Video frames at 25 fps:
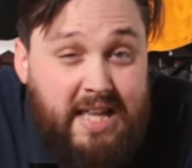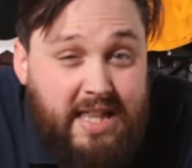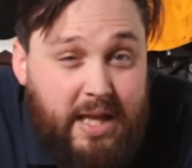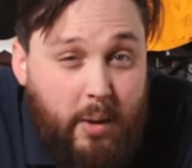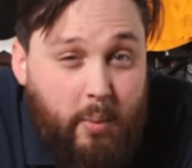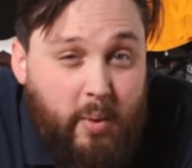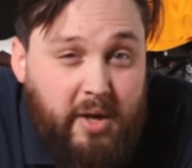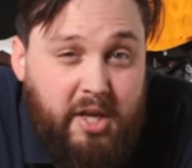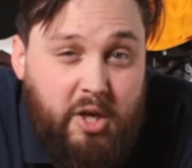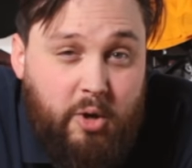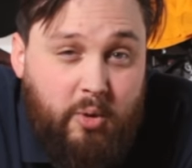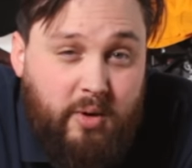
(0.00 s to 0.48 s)

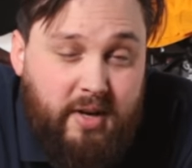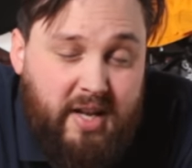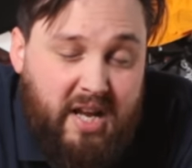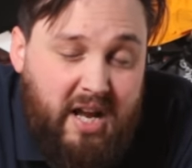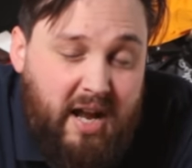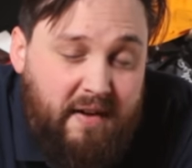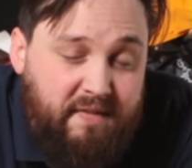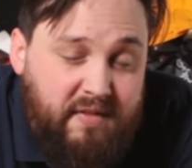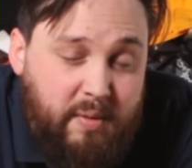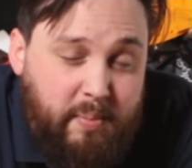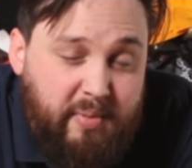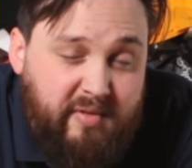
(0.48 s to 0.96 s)
That way you only
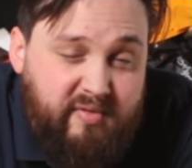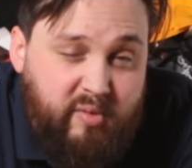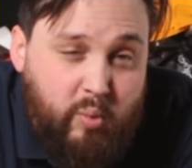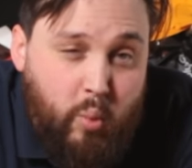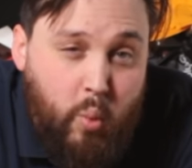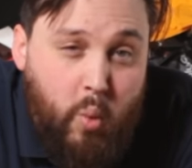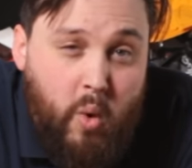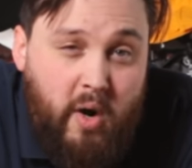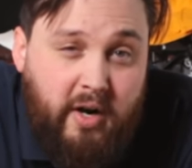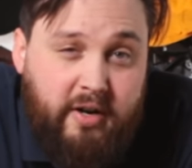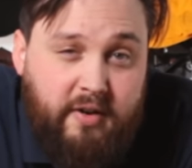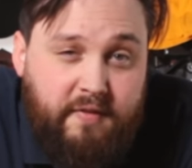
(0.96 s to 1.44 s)
have to bring
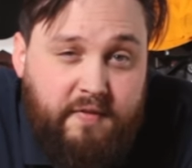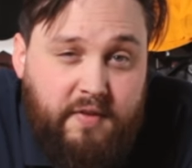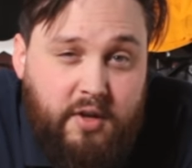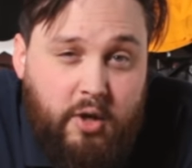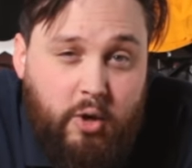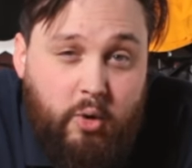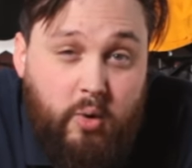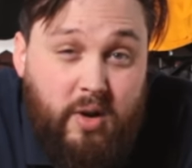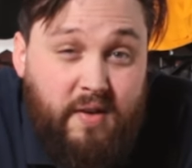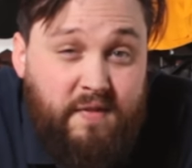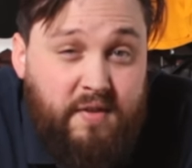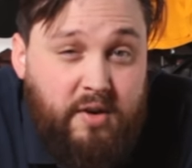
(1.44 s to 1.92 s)
one of
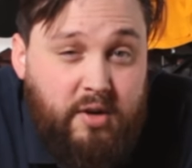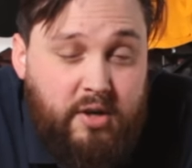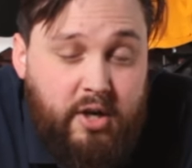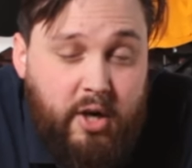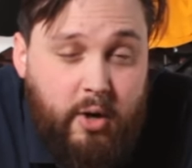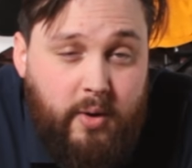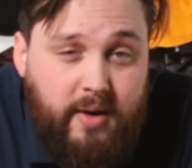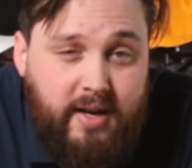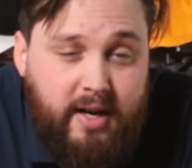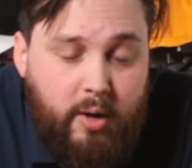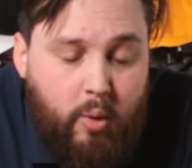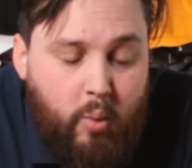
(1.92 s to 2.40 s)
you if you're
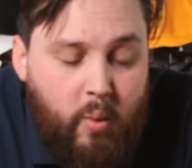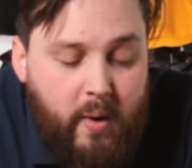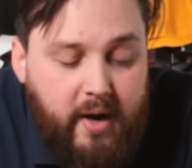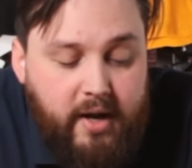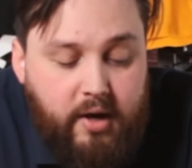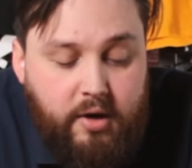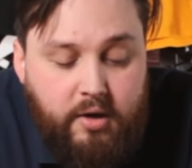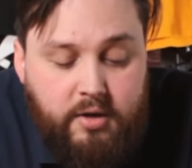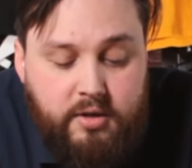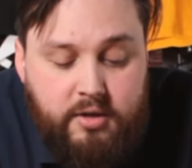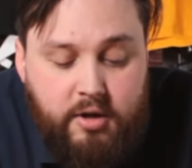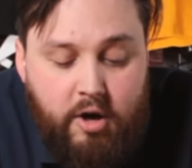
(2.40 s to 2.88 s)
going
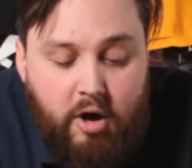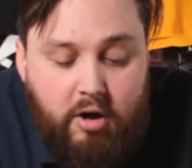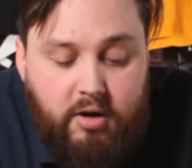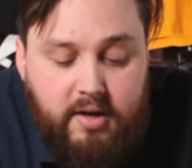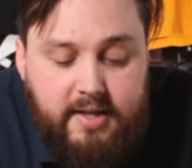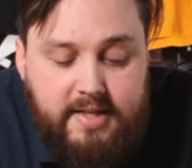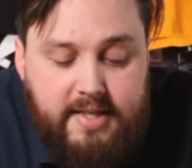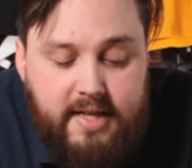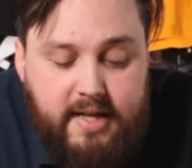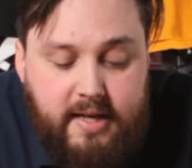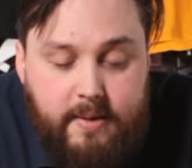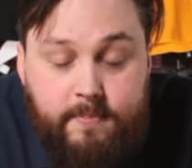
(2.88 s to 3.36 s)
away on
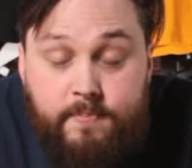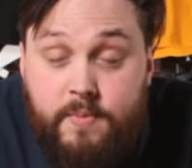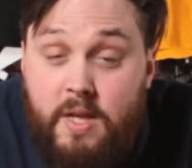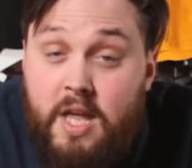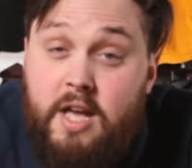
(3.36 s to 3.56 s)
holiday.